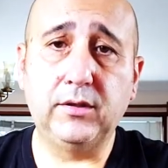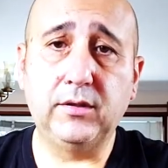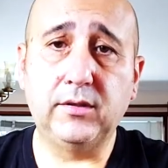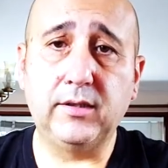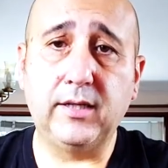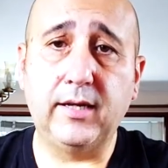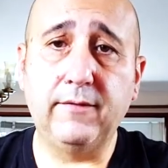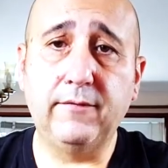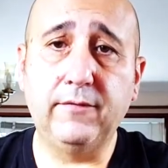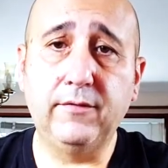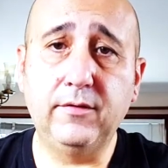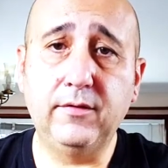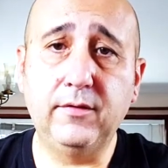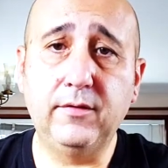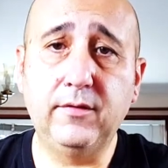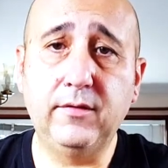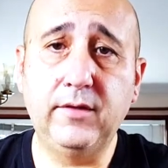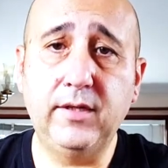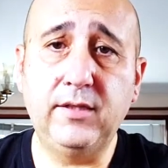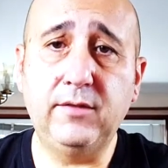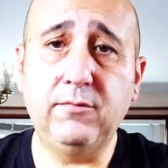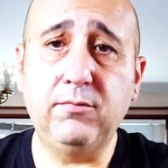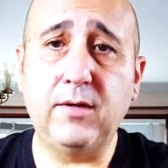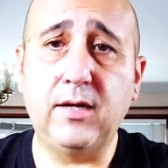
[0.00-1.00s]
So if
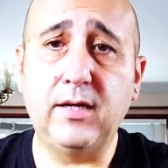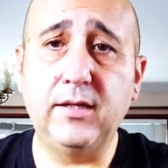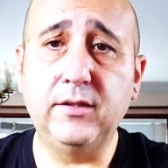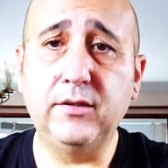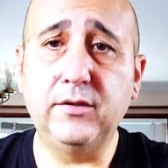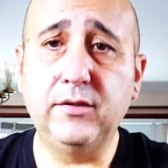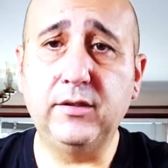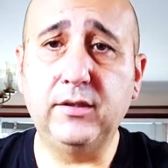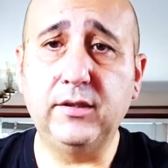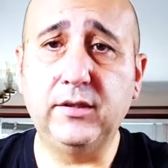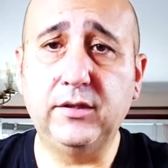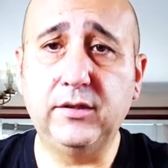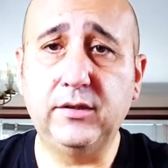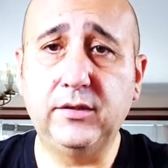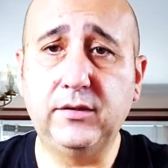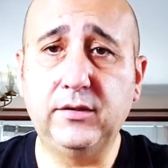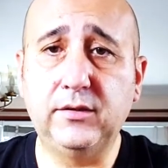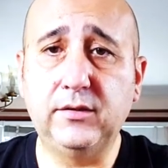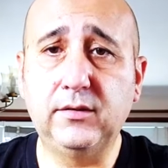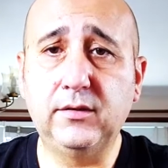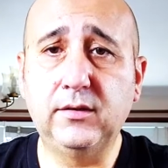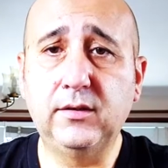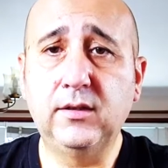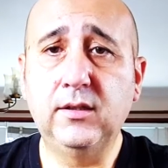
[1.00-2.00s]
this one
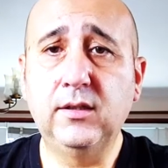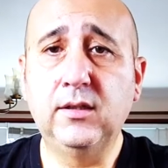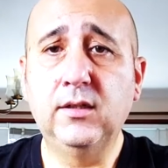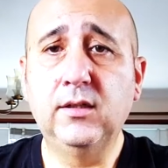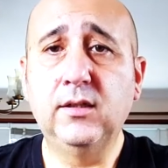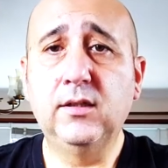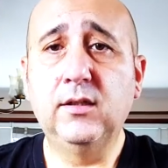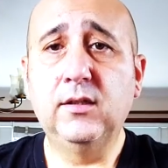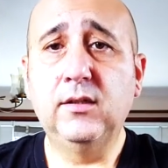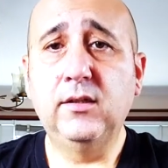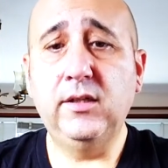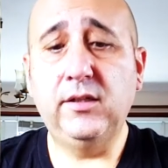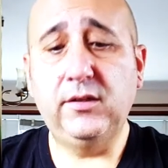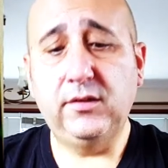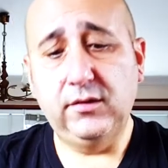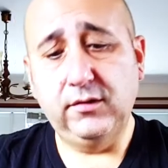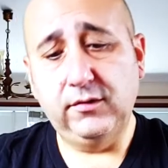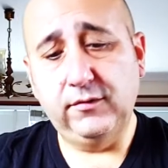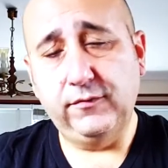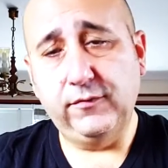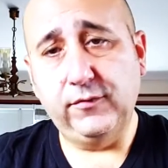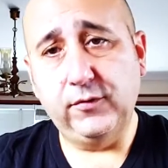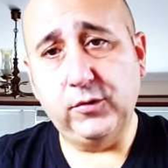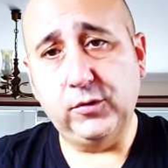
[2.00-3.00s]
is this
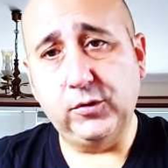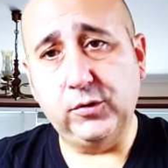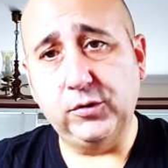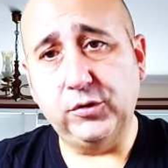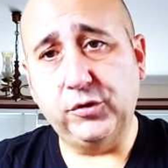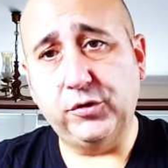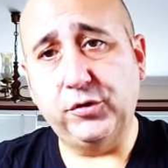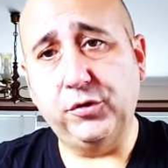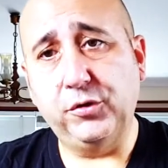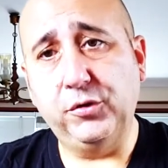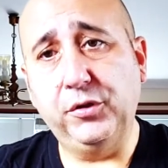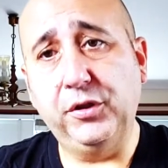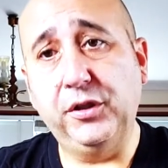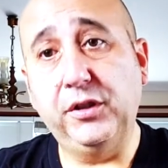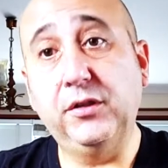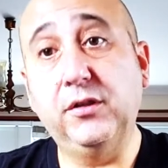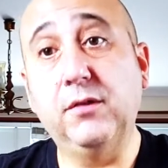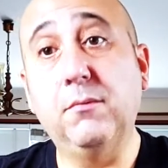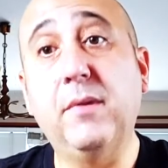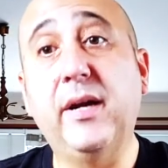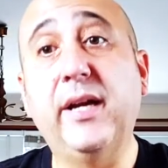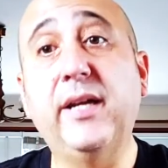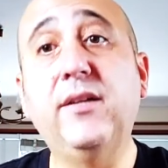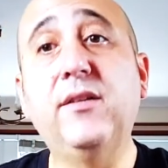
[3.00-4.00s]
is for shooting
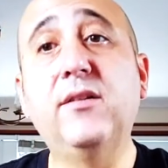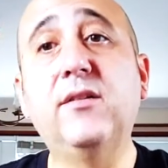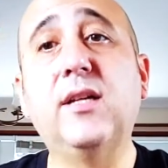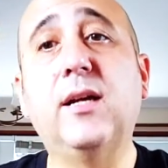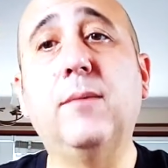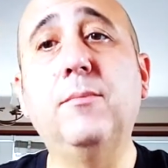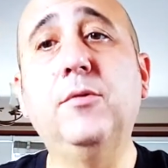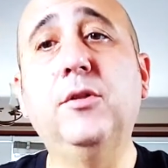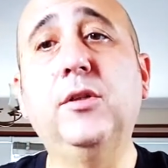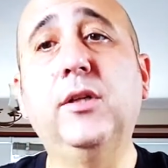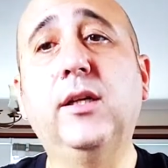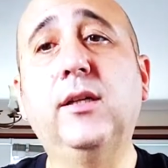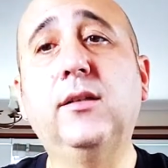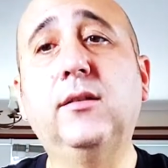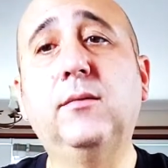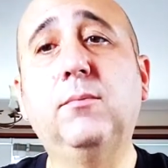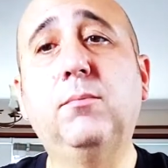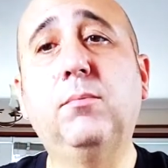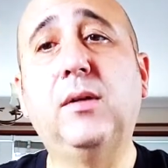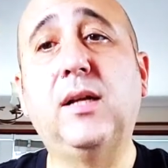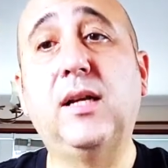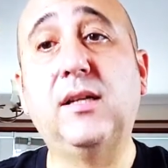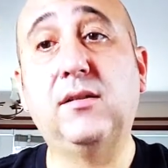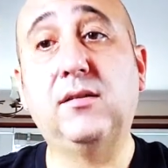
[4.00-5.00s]
the main subject
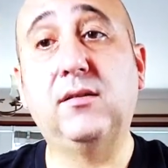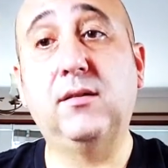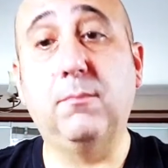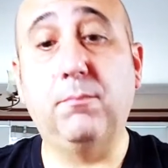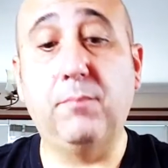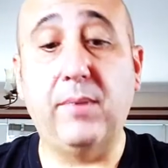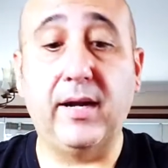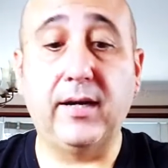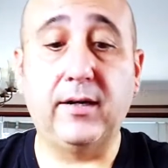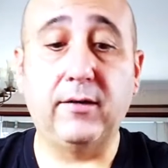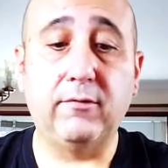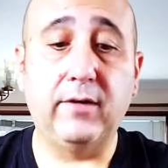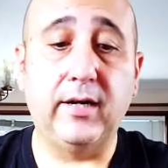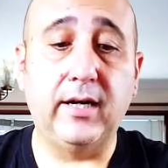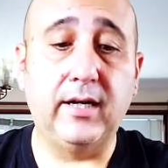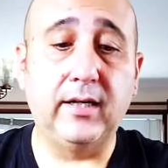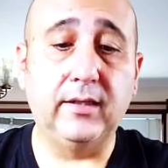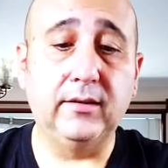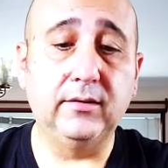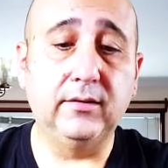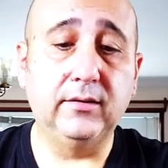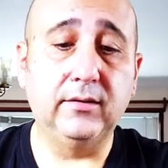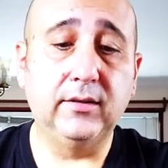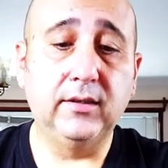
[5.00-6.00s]
plus the
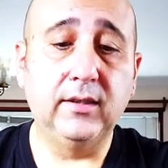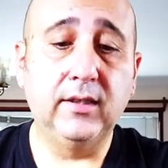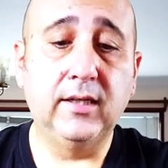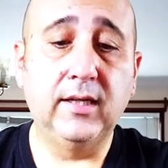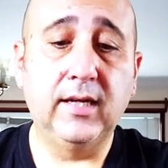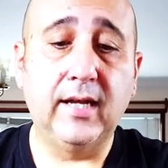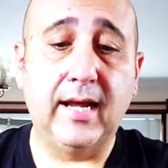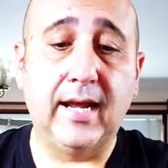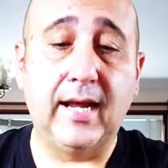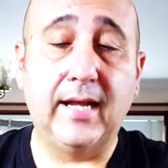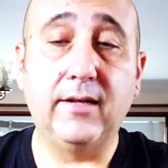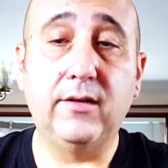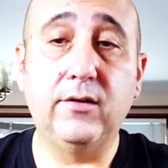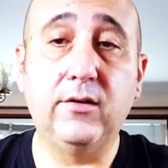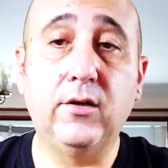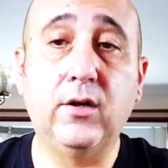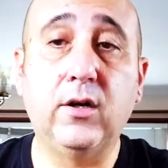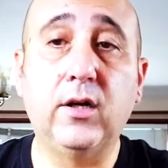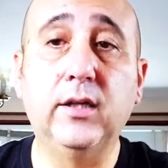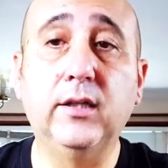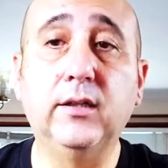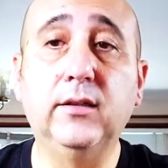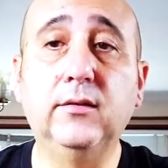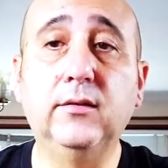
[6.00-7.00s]
background at night.